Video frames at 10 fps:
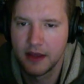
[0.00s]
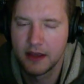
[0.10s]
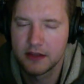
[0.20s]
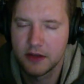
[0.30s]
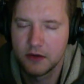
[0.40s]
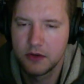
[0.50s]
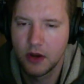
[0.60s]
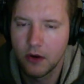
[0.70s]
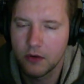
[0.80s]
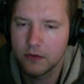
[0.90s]
So
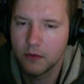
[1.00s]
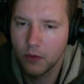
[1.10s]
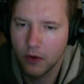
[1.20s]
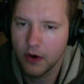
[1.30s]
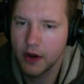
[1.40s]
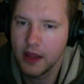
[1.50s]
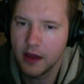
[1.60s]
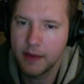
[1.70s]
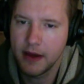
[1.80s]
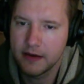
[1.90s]
don't worry
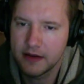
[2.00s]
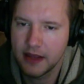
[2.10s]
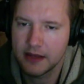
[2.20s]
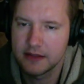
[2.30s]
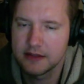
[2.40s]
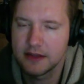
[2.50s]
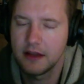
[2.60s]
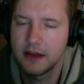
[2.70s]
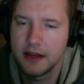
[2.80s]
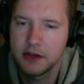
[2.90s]
about debt
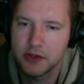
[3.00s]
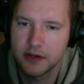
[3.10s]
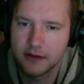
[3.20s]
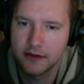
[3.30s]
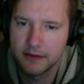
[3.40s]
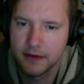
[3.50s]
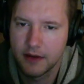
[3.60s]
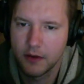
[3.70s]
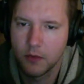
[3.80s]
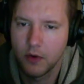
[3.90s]
consolidation.
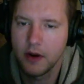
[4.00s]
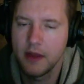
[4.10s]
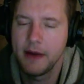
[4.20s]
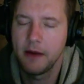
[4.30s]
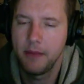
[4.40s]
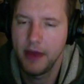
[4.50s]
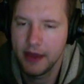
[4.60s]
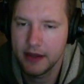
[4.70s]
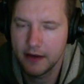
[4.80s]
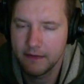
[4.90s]
Worry about
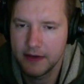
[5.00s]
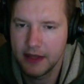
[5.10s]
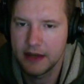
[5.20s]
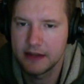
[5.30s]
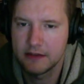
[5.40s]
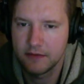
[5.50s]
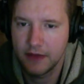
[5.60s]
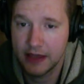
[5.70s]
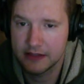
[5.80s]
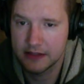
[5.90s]
paying off the debt as
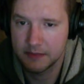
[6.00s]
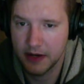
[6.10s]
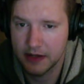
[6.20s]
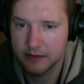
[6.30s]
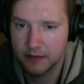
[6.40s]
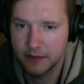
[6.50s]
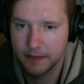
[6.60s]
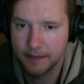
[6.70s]
fast as possible.